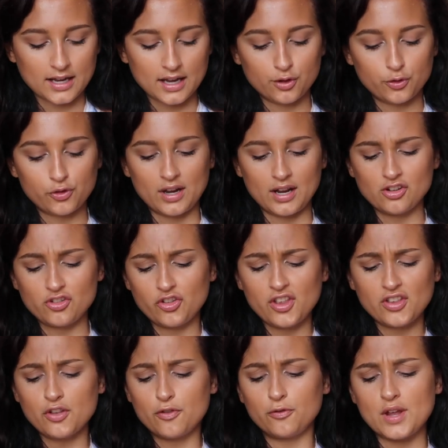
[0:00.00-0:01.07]
I guess, and I just
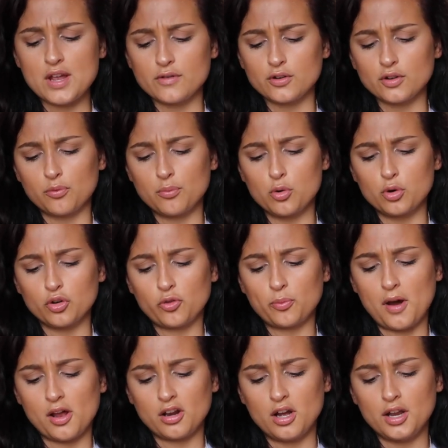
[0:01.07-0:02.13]
think the flavor is more
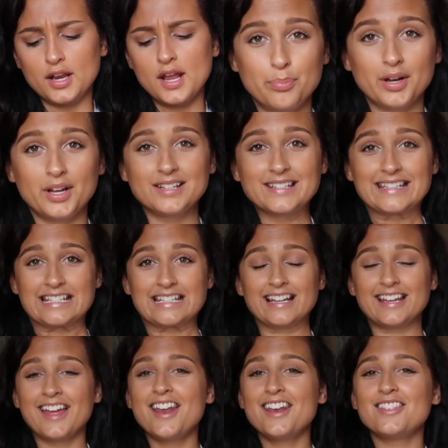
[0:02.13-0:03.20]
spot on. But
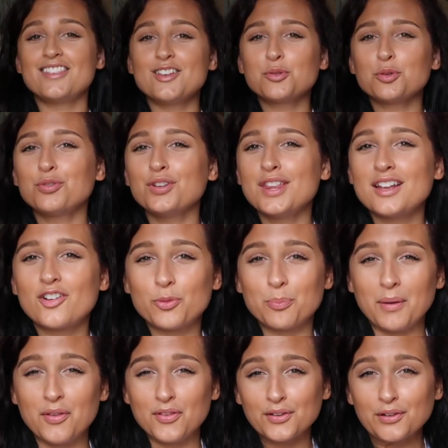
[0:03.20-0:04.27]
again, these are really
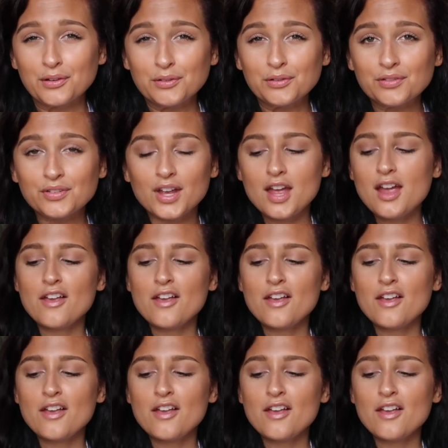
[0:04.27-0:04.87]
expensive.